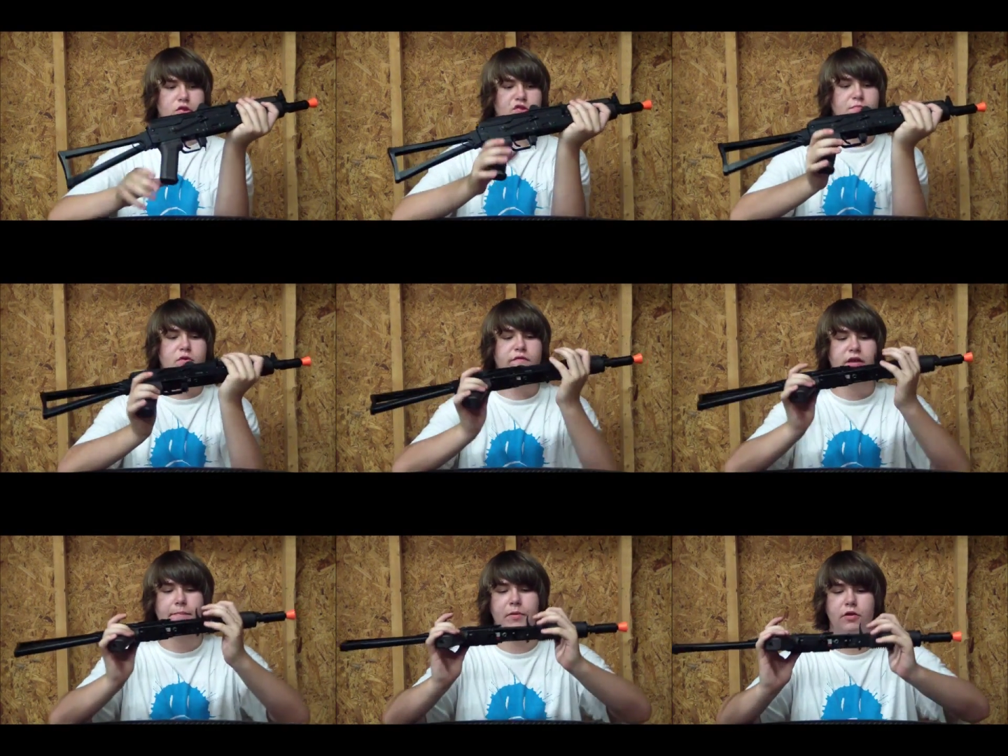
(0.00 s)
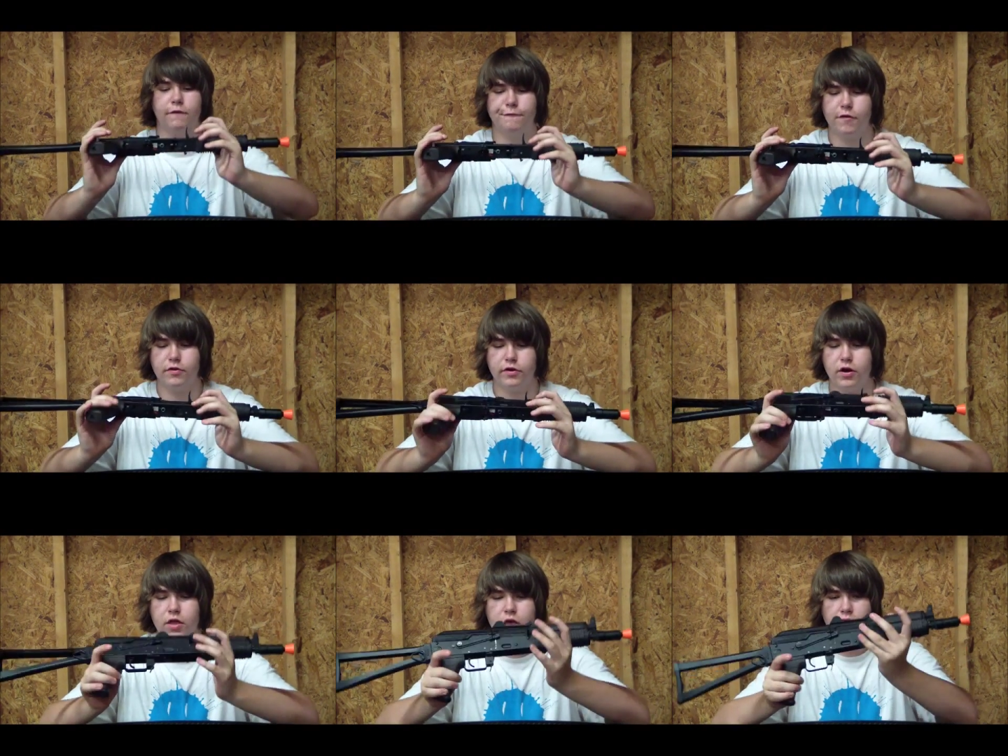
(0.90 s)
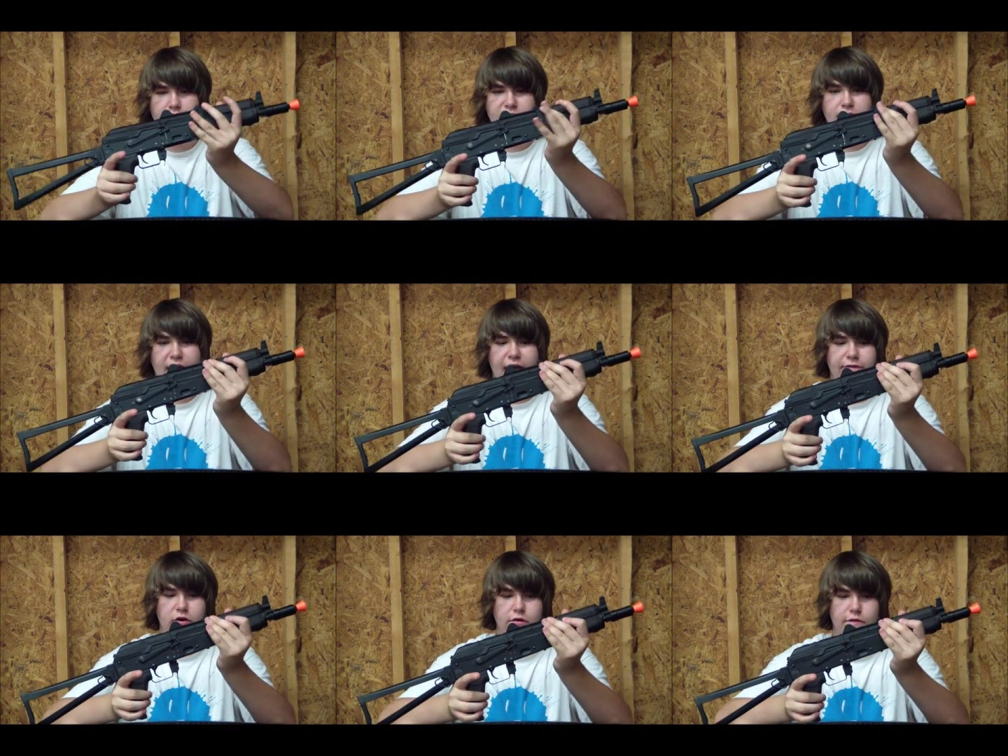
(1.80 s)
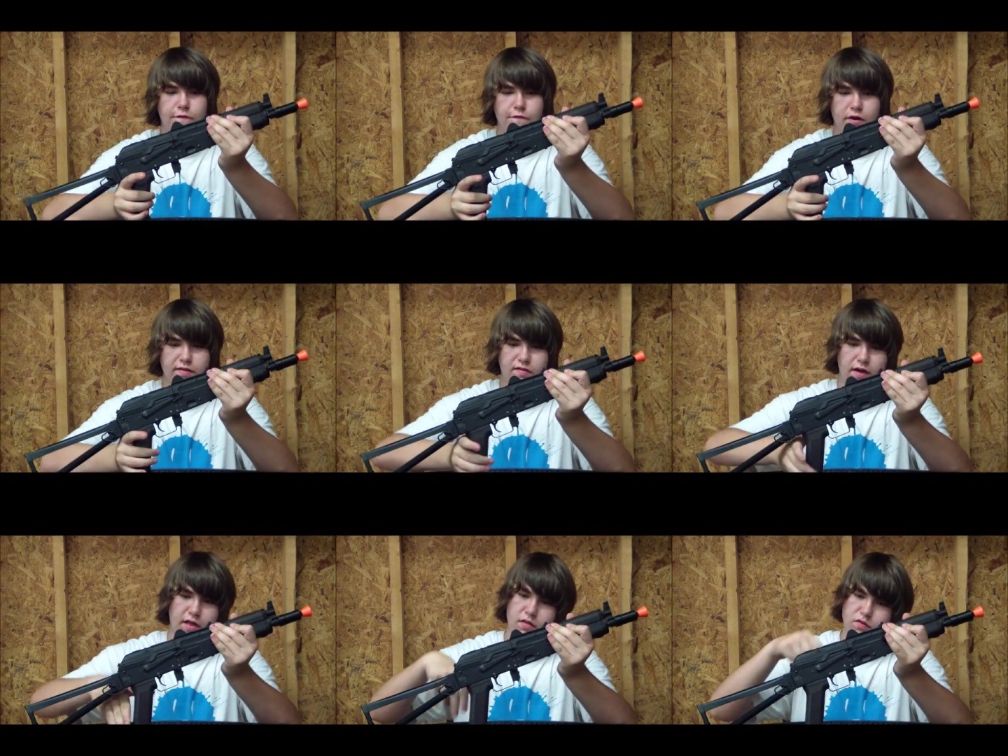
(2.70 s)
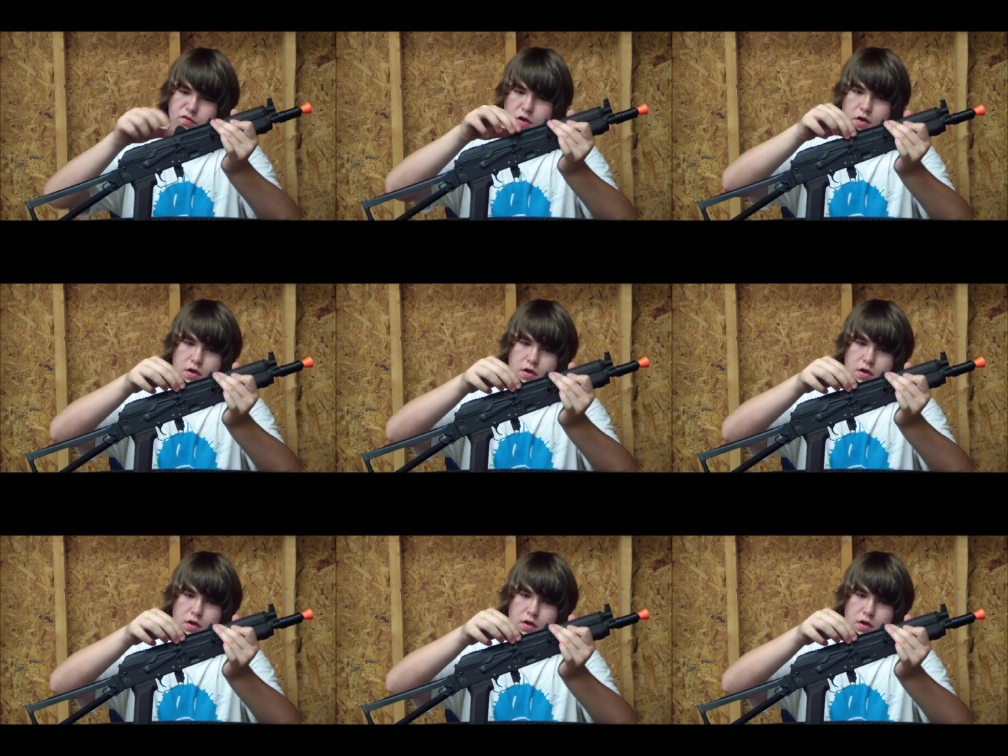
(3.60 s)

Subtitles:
So moving up a little further, you have your front sights,